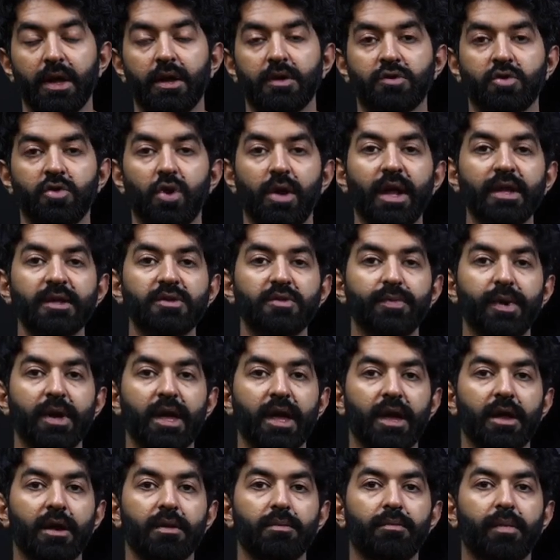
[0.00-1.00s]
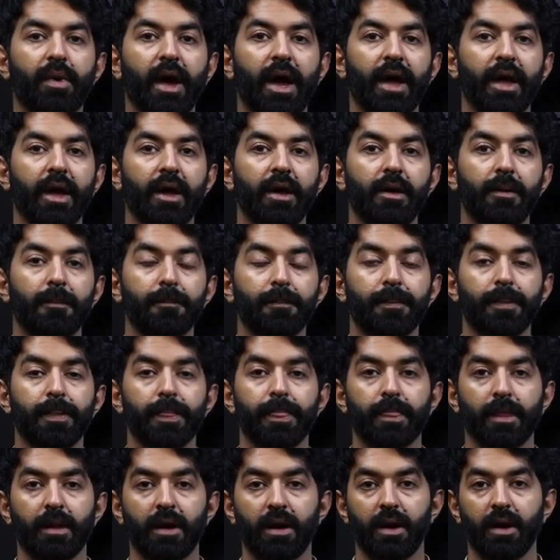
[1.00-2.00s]
So let's begin by
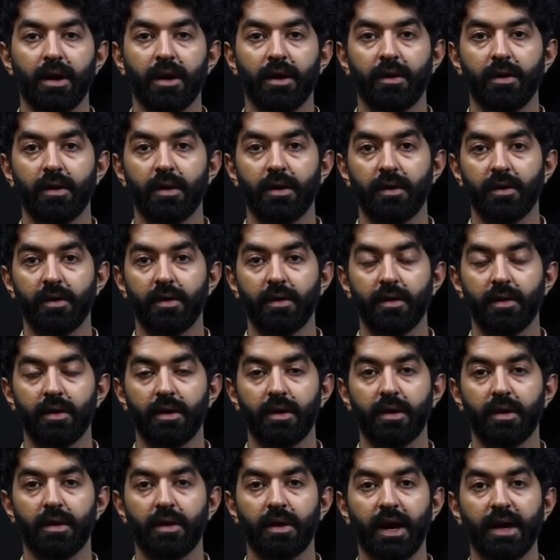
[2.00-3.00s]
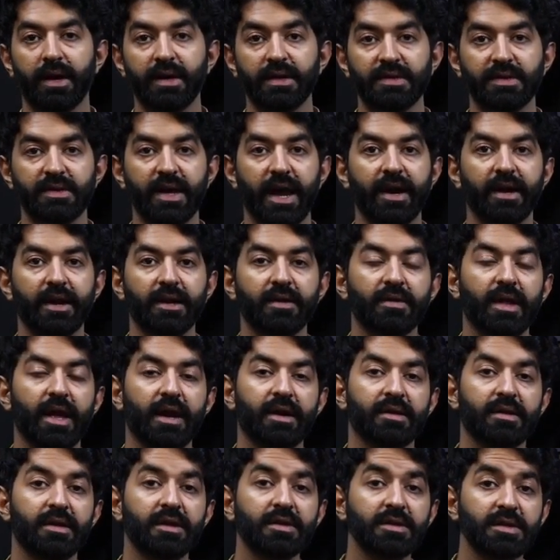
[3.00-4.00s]
understanding
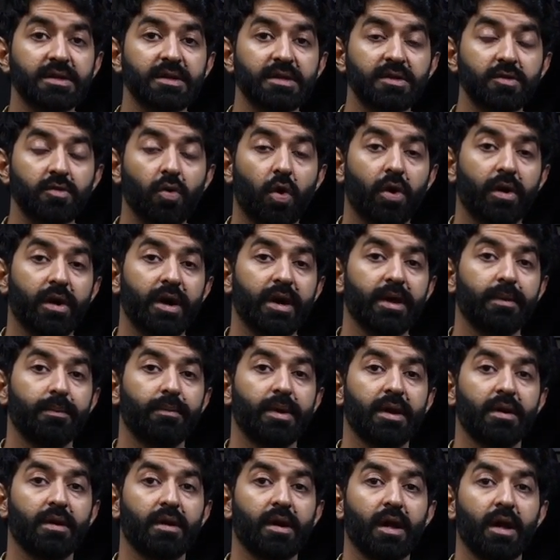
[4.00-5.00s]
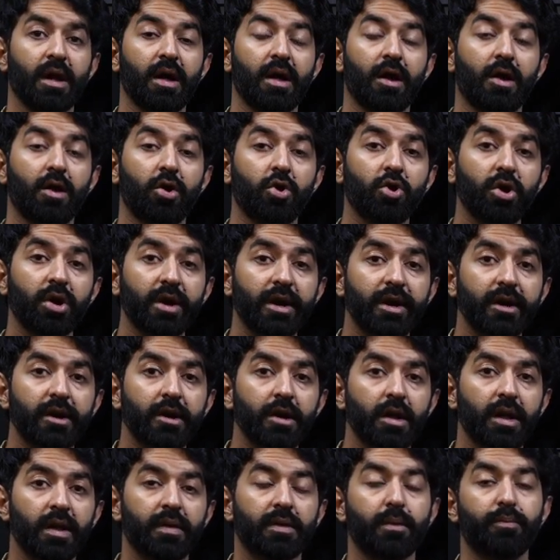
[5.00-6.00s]
that this has already been learned
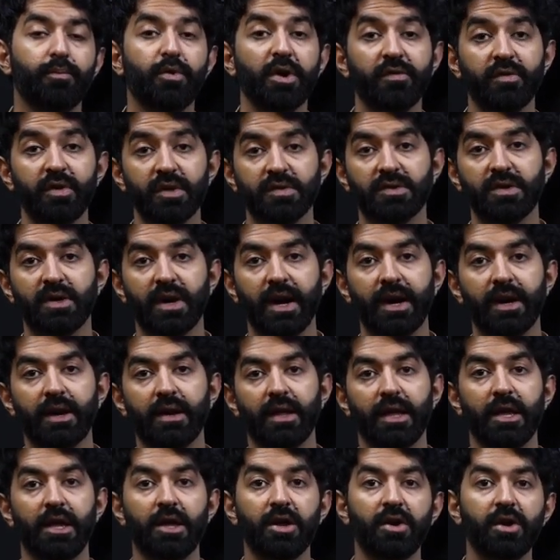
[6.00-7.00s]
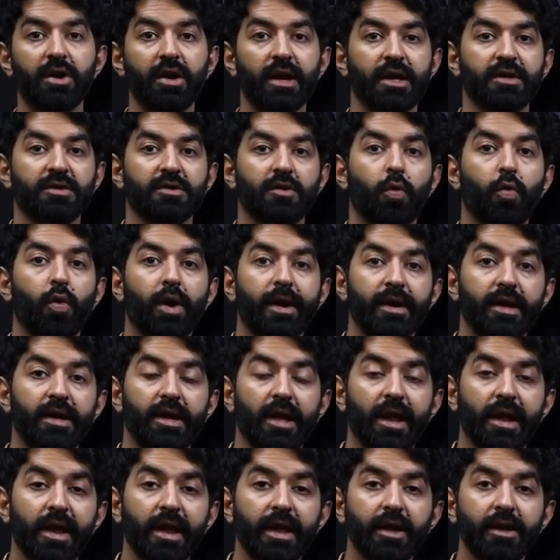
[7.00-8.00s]
in the previous grade. Here is a
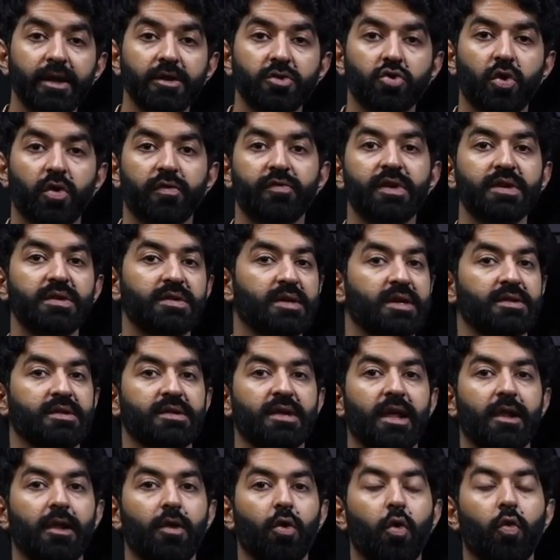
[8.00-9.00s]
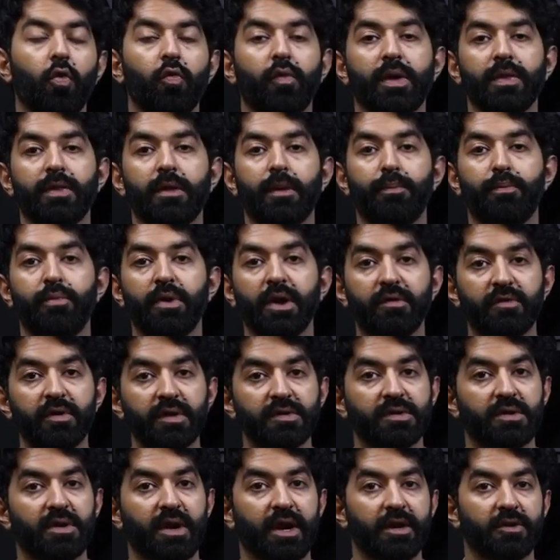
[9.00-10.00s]
vertical linkage of this SLO with the previous
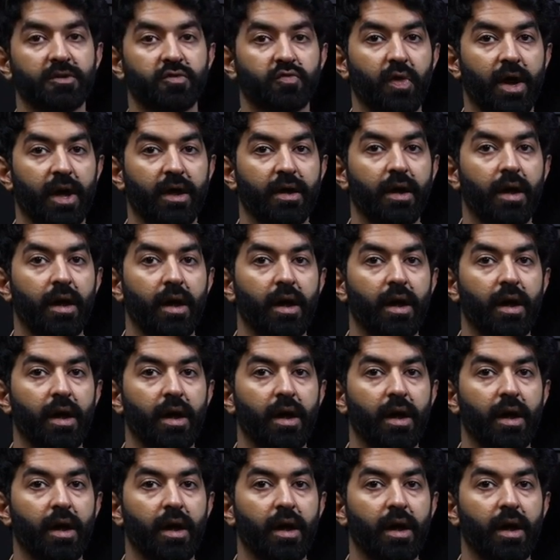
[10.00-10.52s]
grades 1.